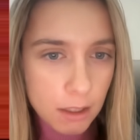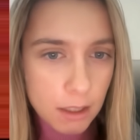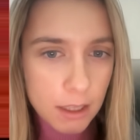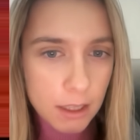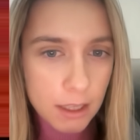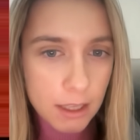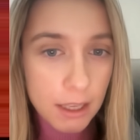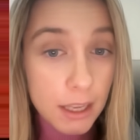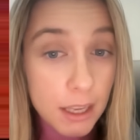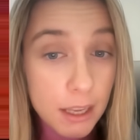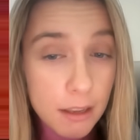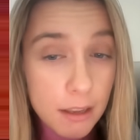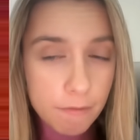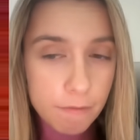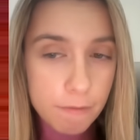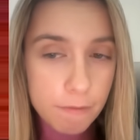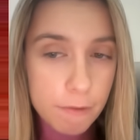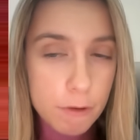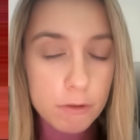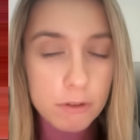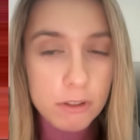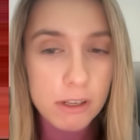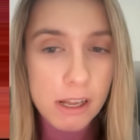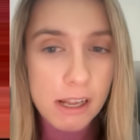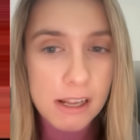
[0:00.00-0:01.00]
It
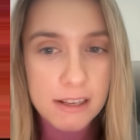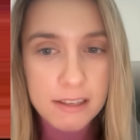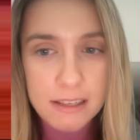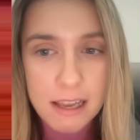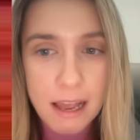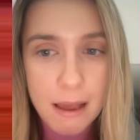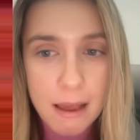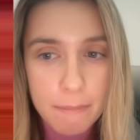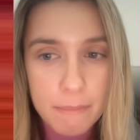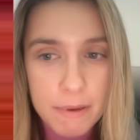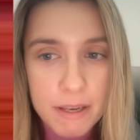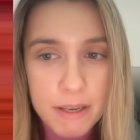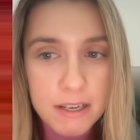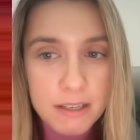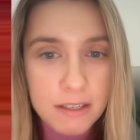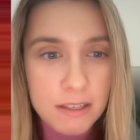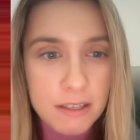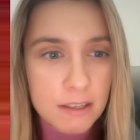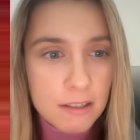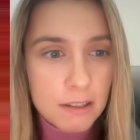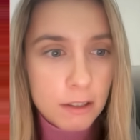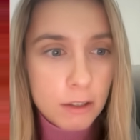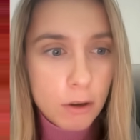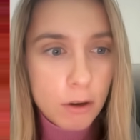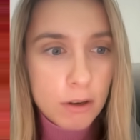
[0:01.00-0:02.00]
feels like set
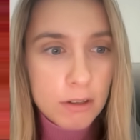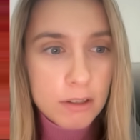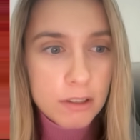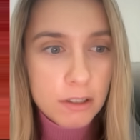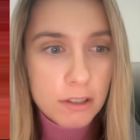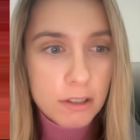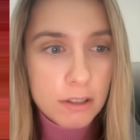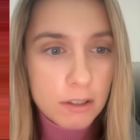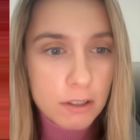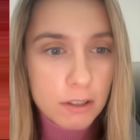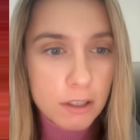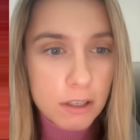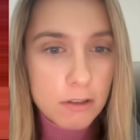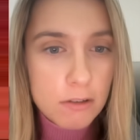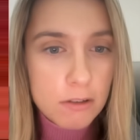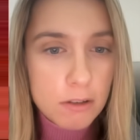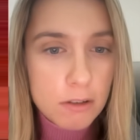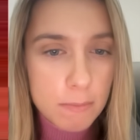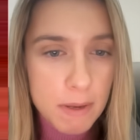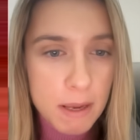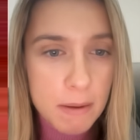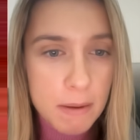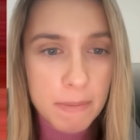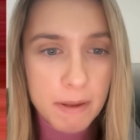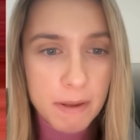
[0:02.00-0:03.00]
pieces are going to continue to
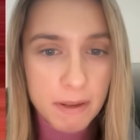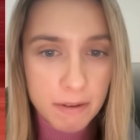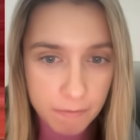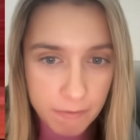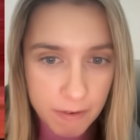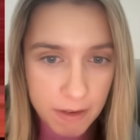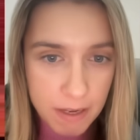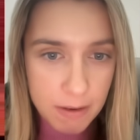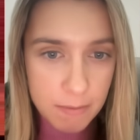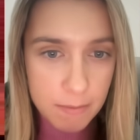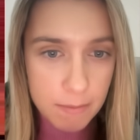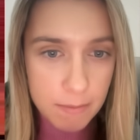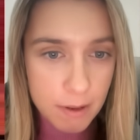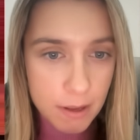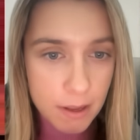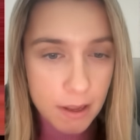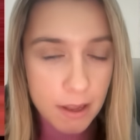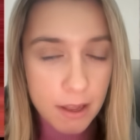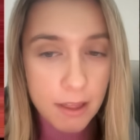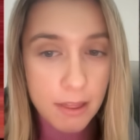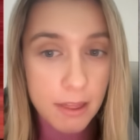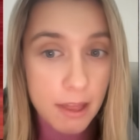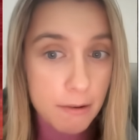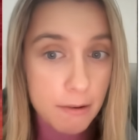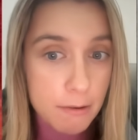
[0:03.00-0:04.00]
be a big theme.
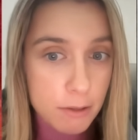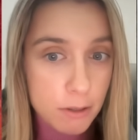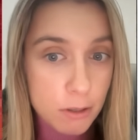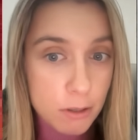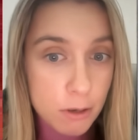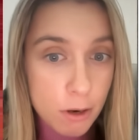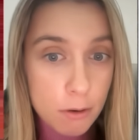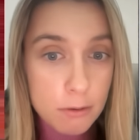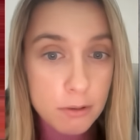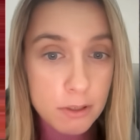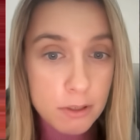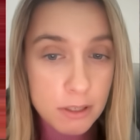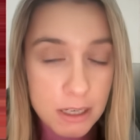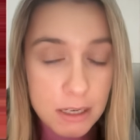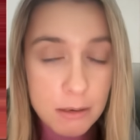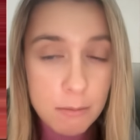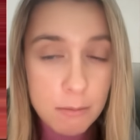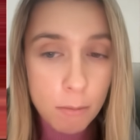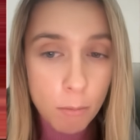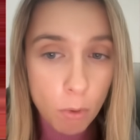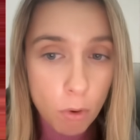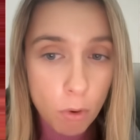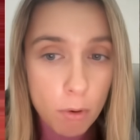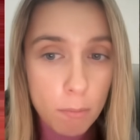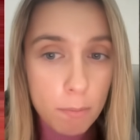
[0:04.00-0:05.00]
There is no team
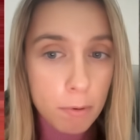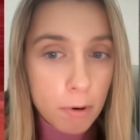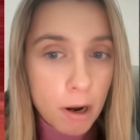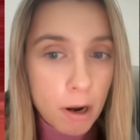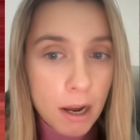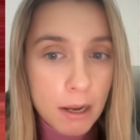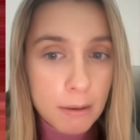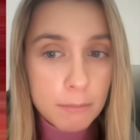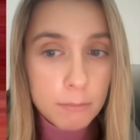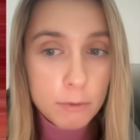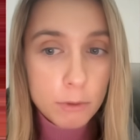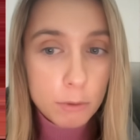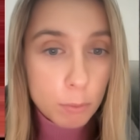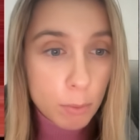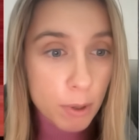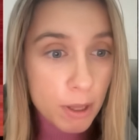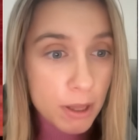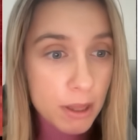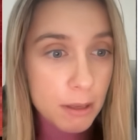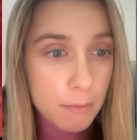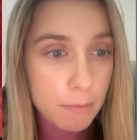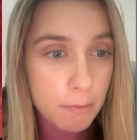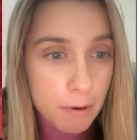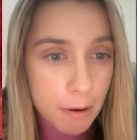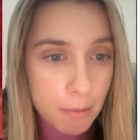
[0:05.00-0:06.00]
more primed to win
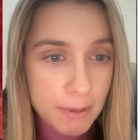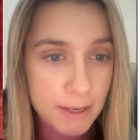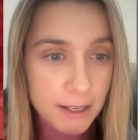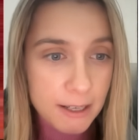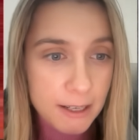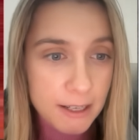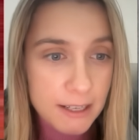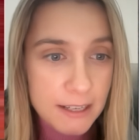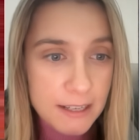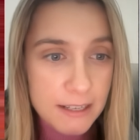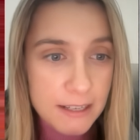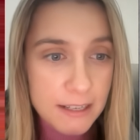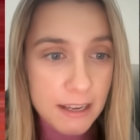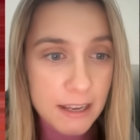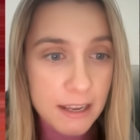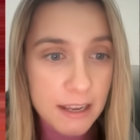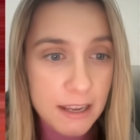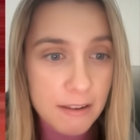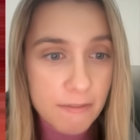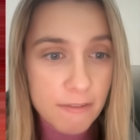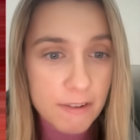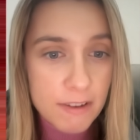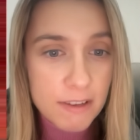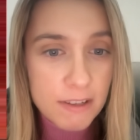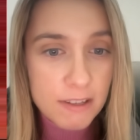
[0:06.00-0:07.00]
the Premier League
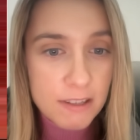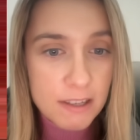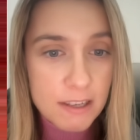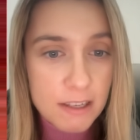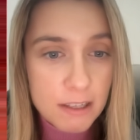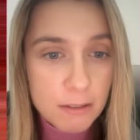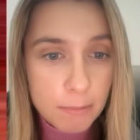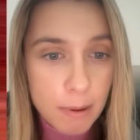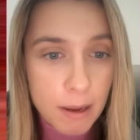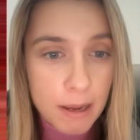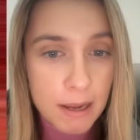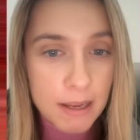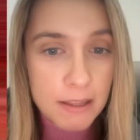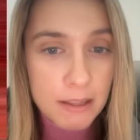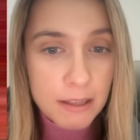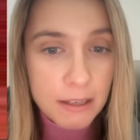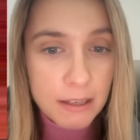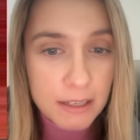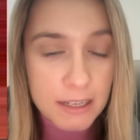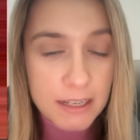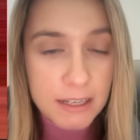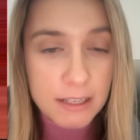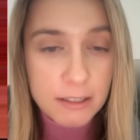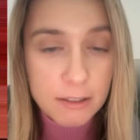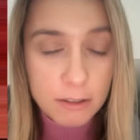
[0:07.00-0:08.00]
if it's this way the
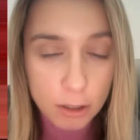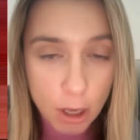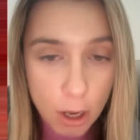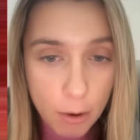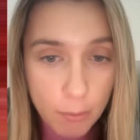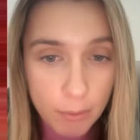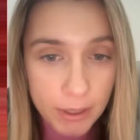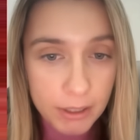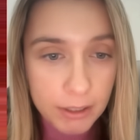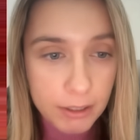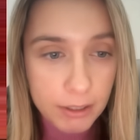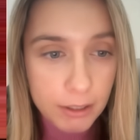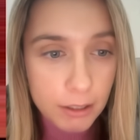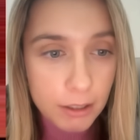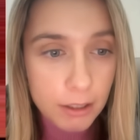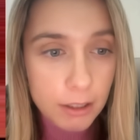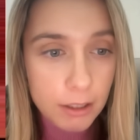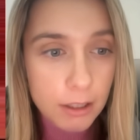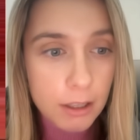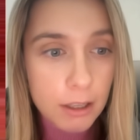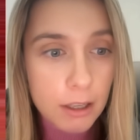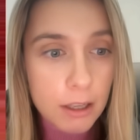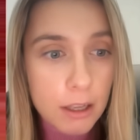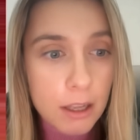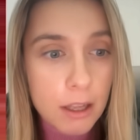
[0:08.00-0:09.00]
league is going.
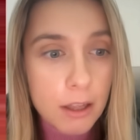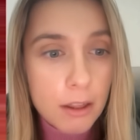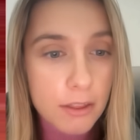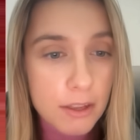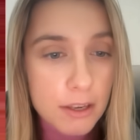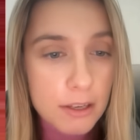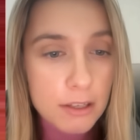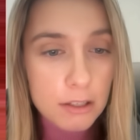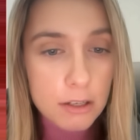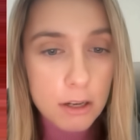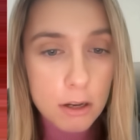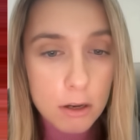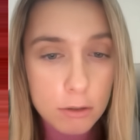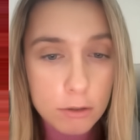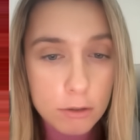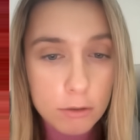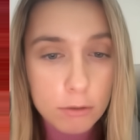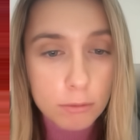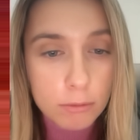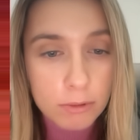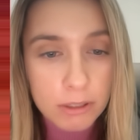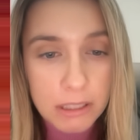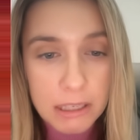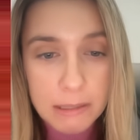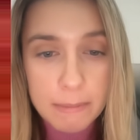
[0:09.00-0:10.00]
This
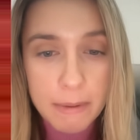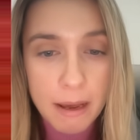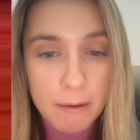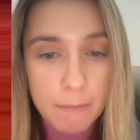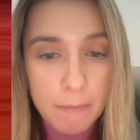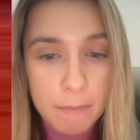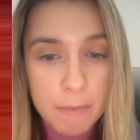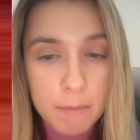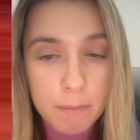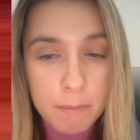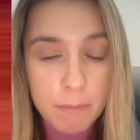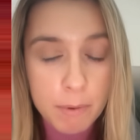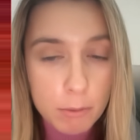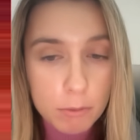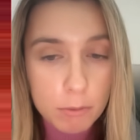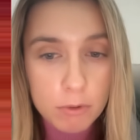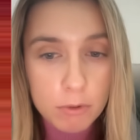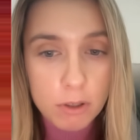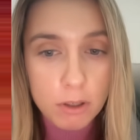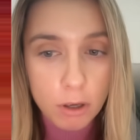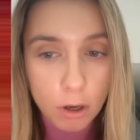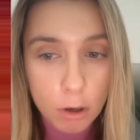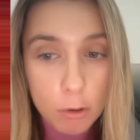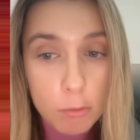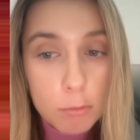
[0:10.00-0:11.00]
Arsenal team have been built to
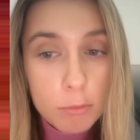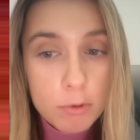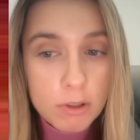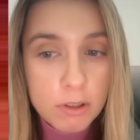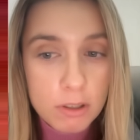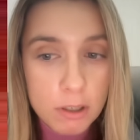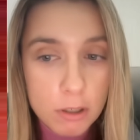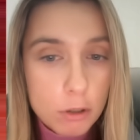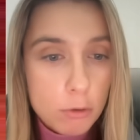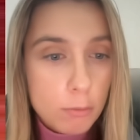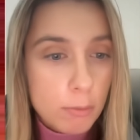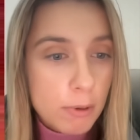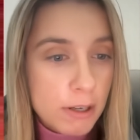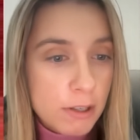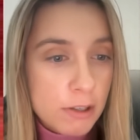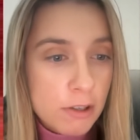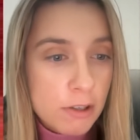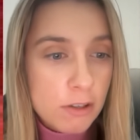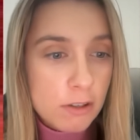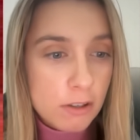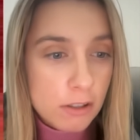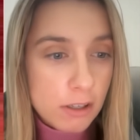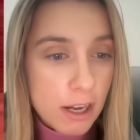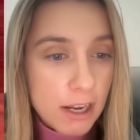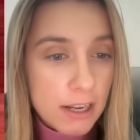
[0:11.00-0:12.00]
cope with
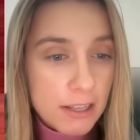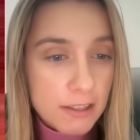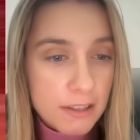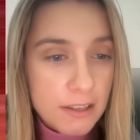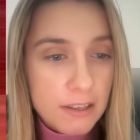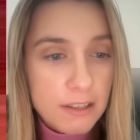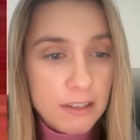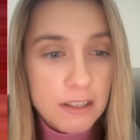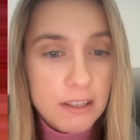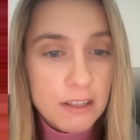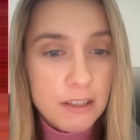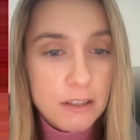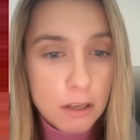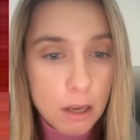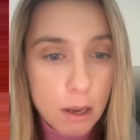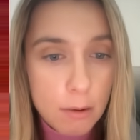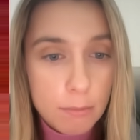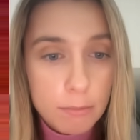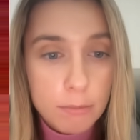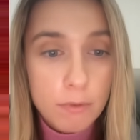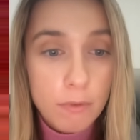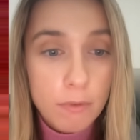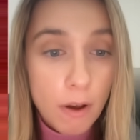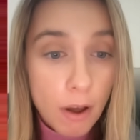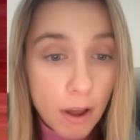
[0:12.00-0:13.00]
situations like this in terms
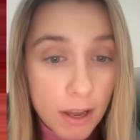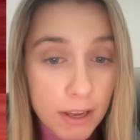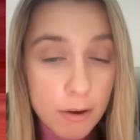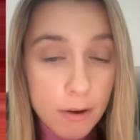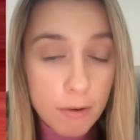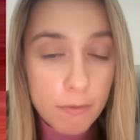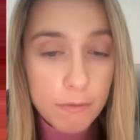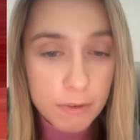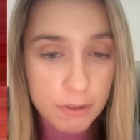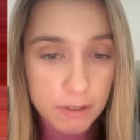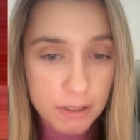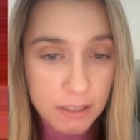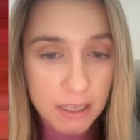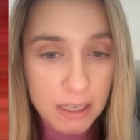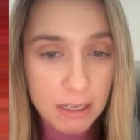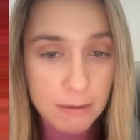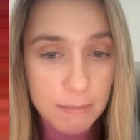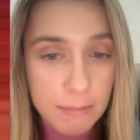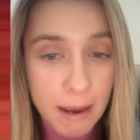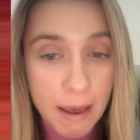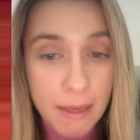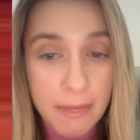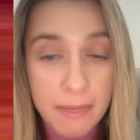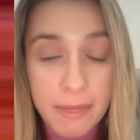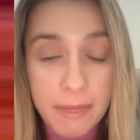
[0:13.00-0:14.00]
of height of the team and their